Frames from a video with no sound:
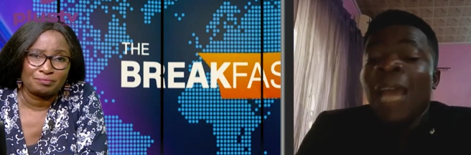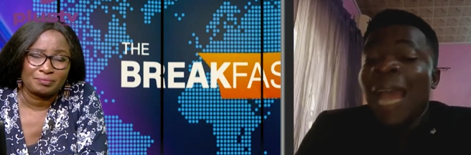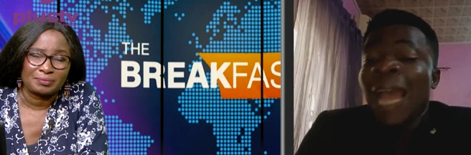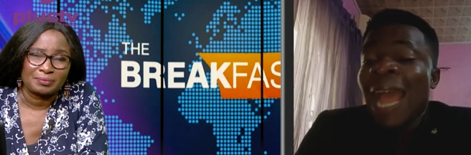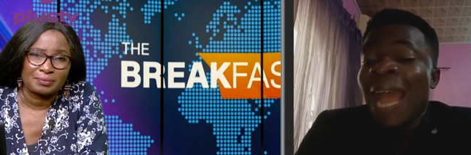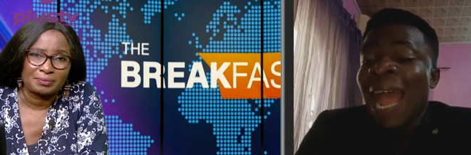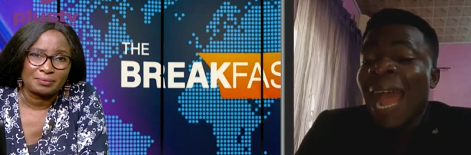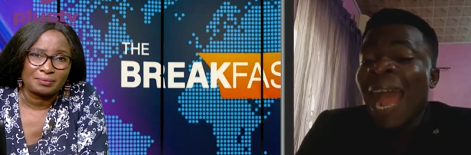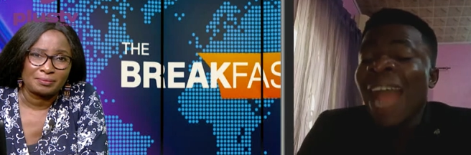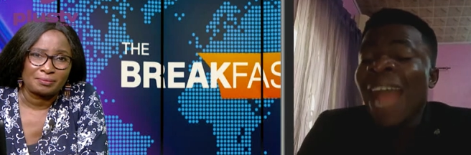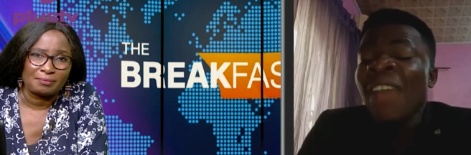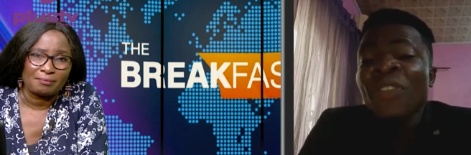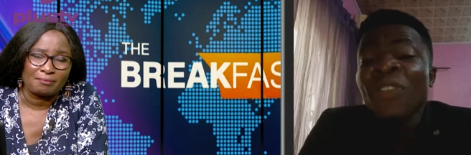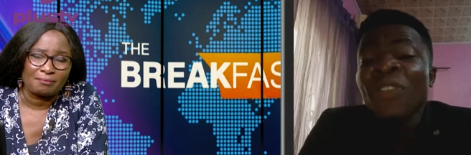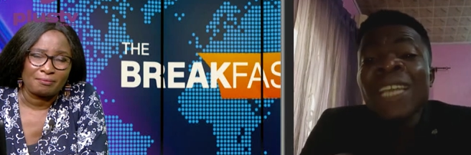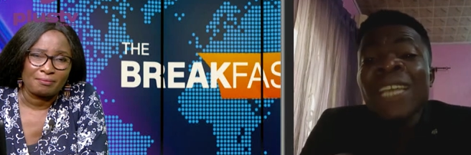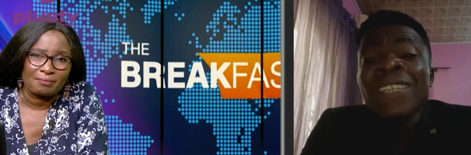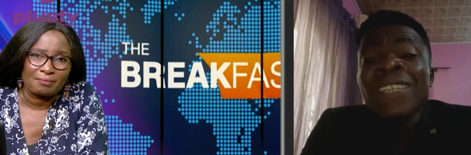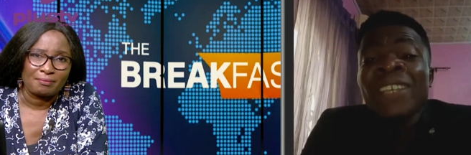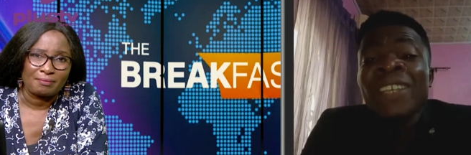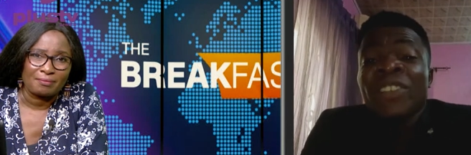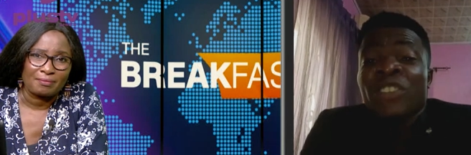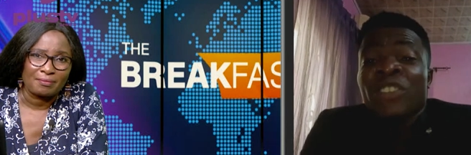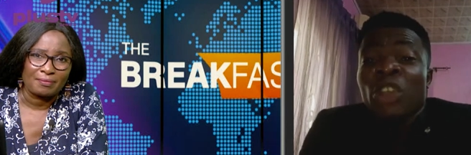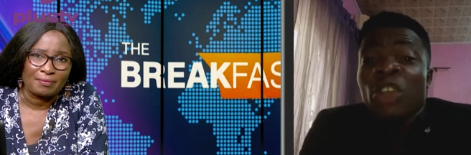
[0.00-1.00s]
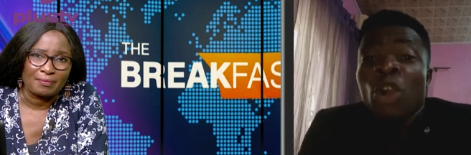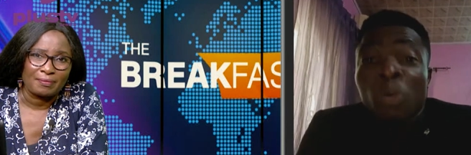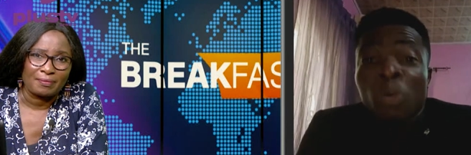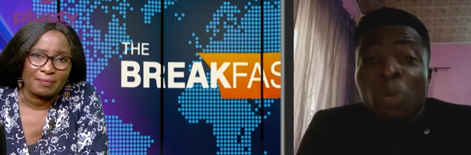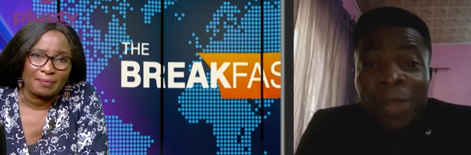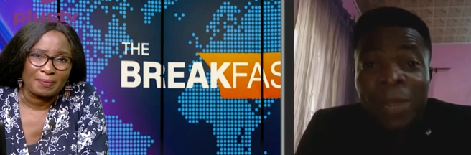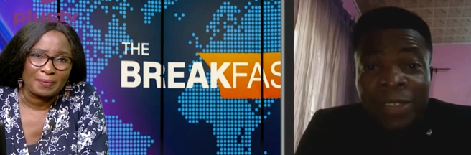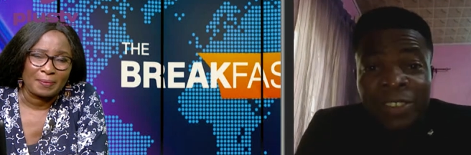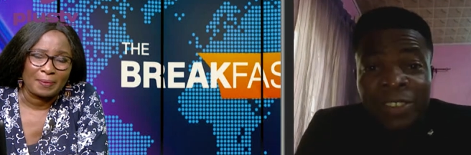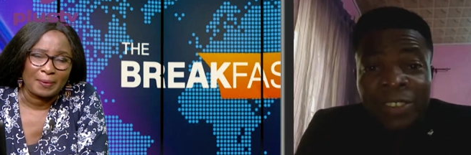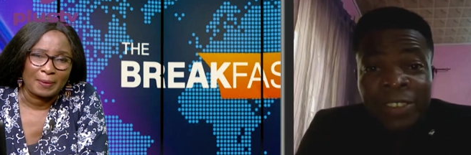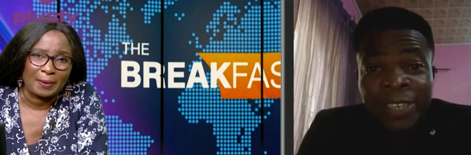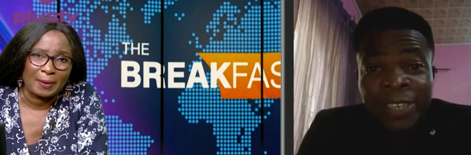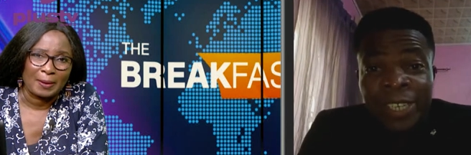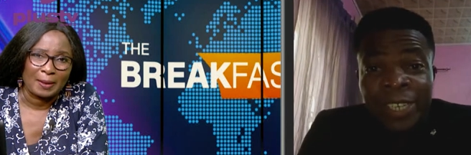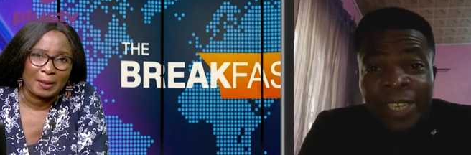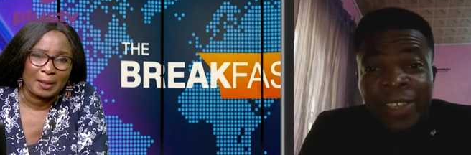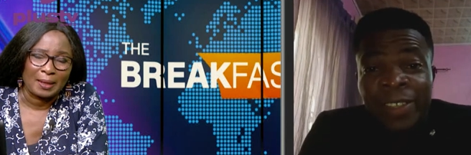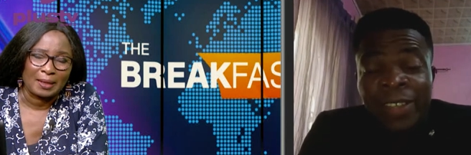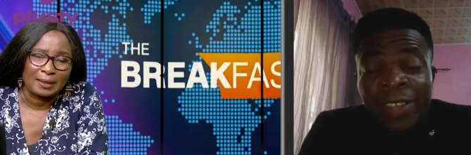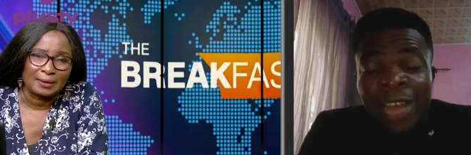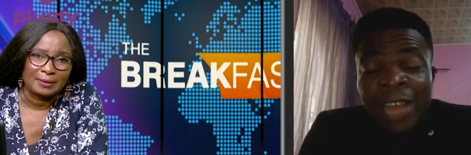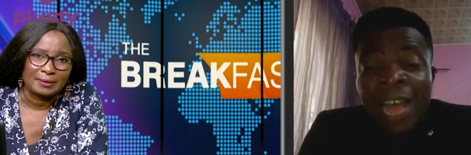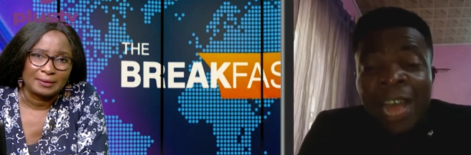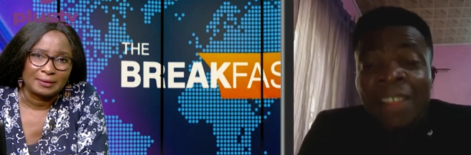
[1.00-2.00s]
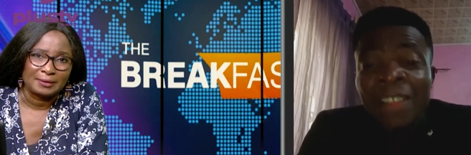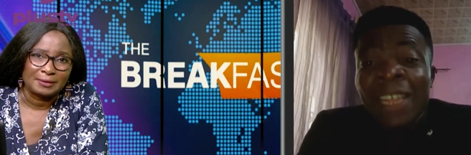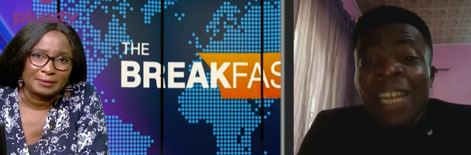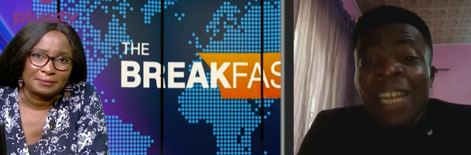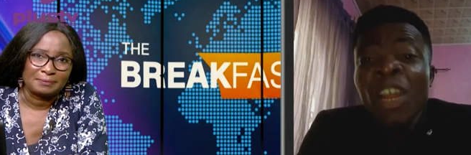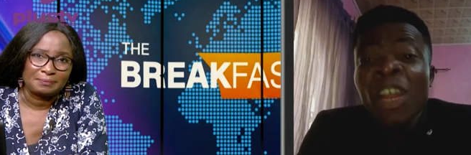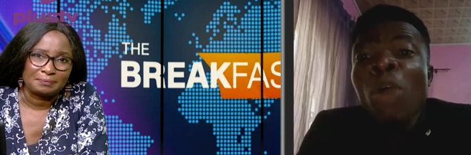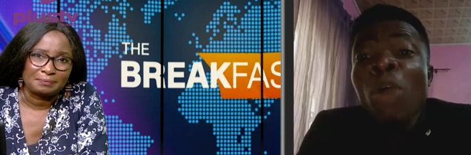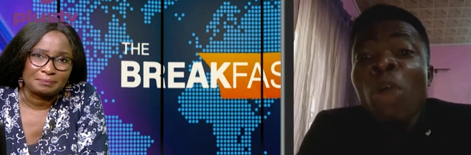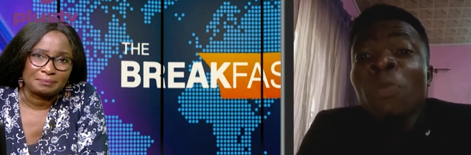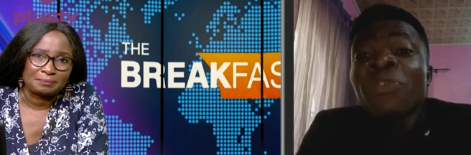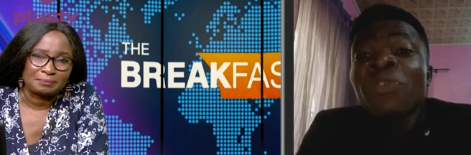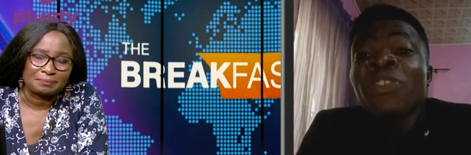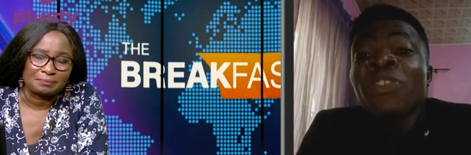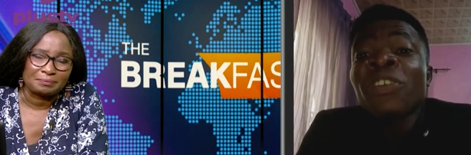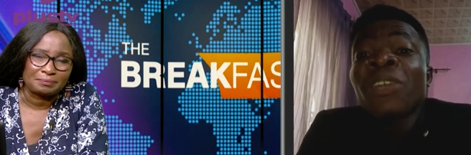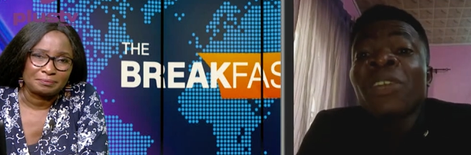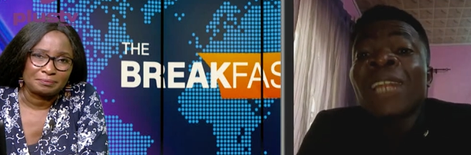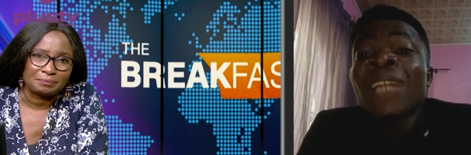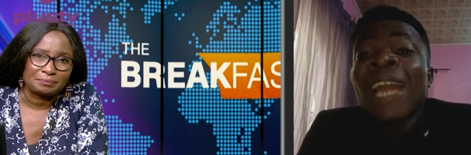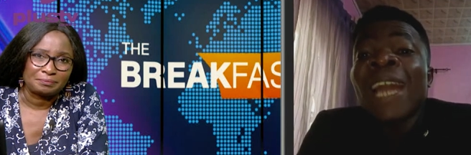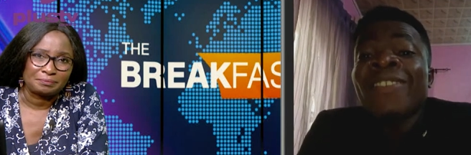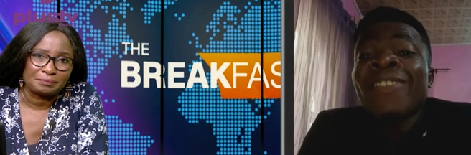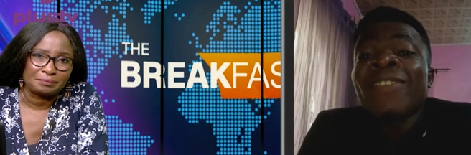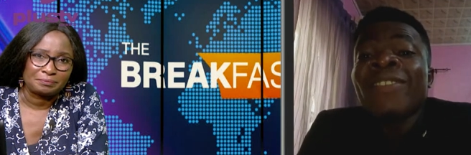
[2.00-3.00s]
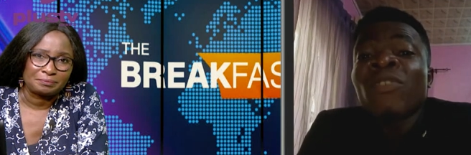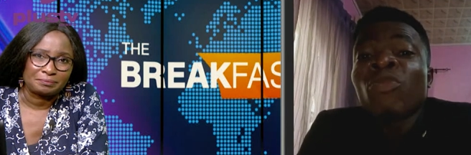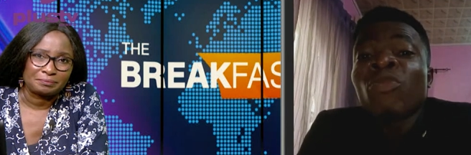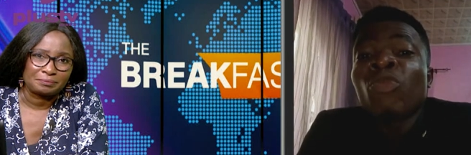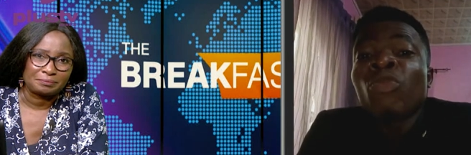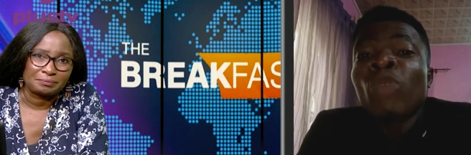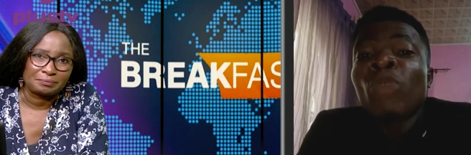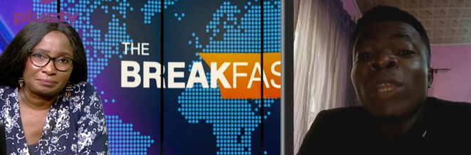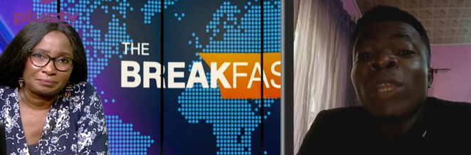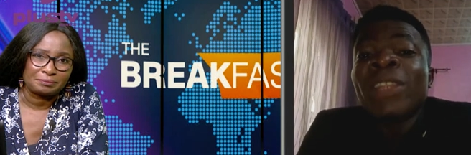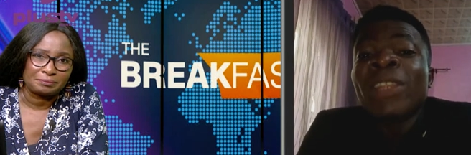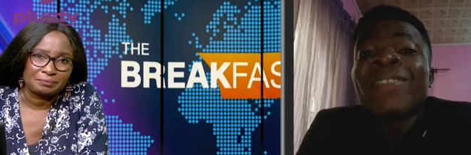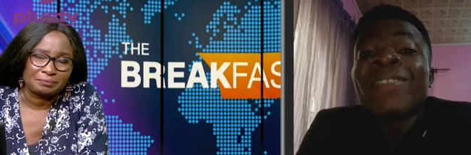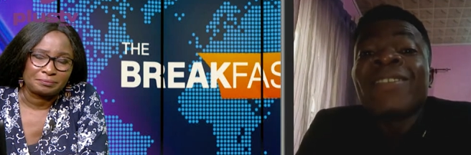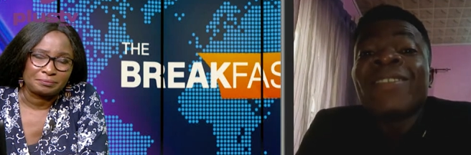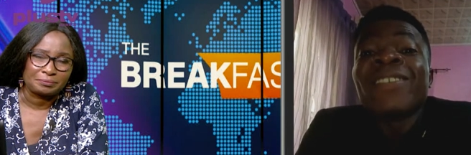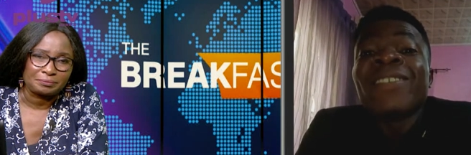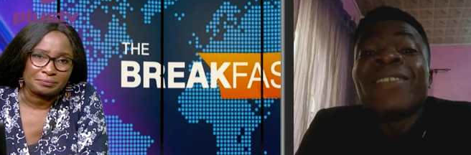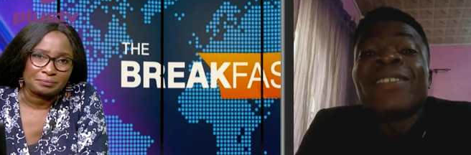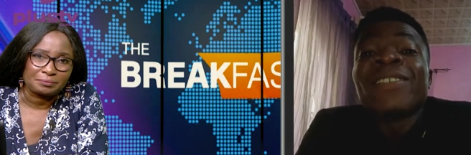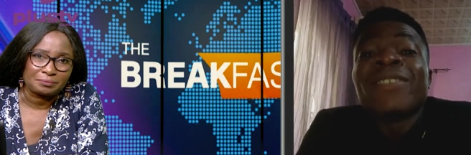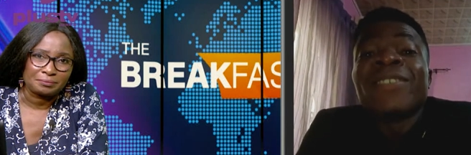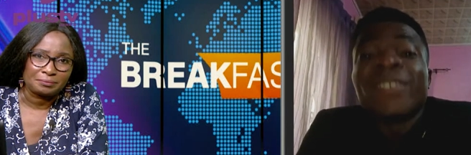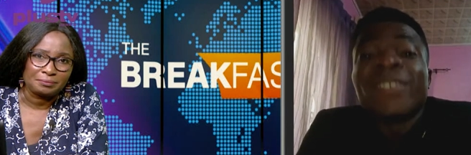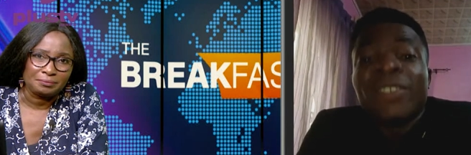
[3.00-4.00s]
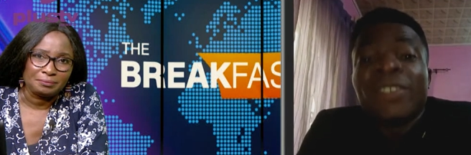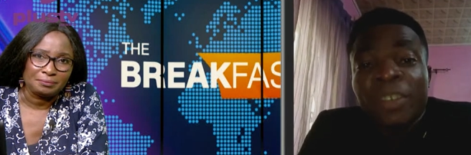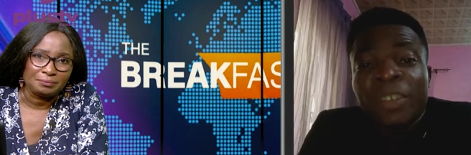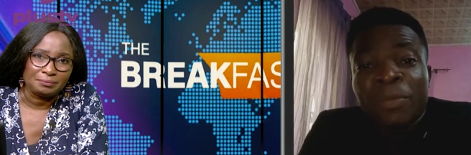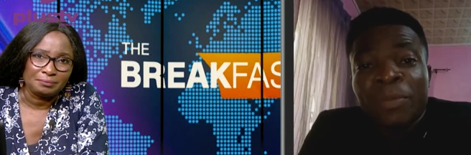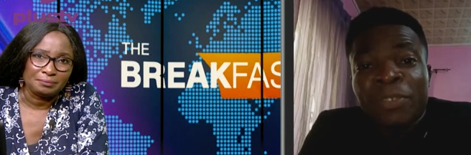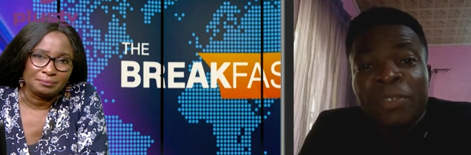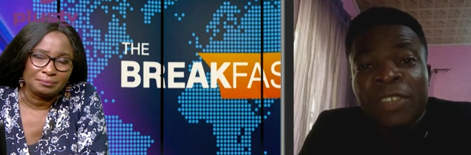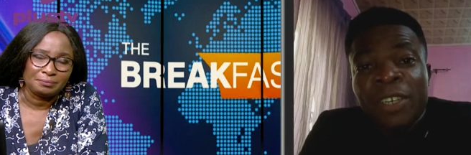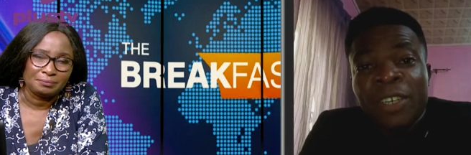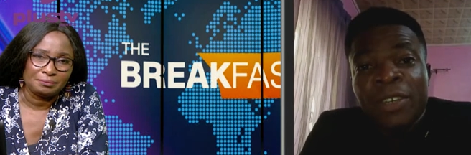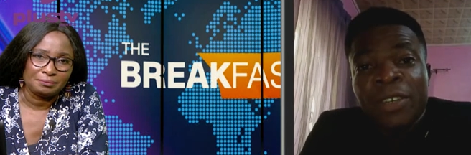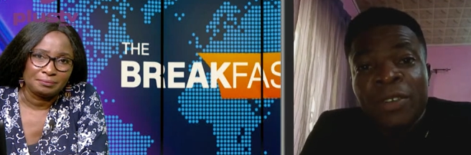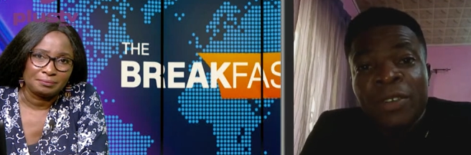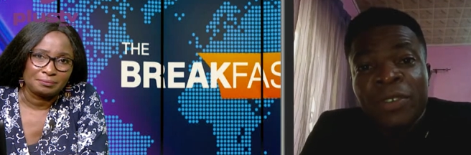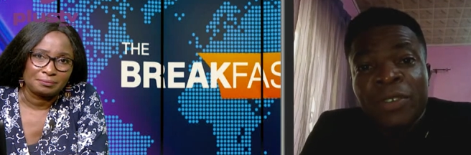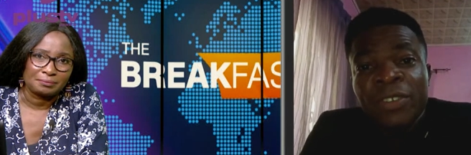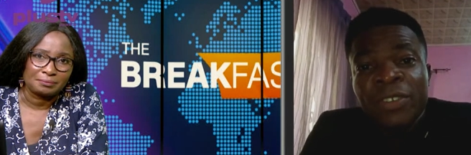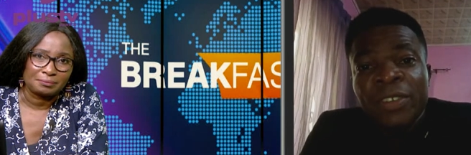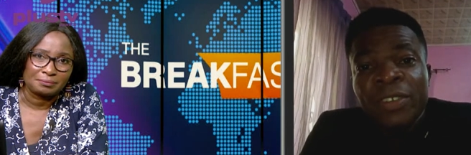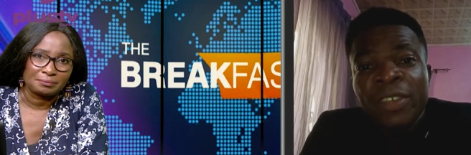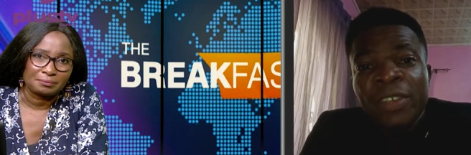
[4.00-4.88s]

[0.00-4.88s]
Speaker 1: I think there's hope, actually, and that hope still lies with the citizens themselves.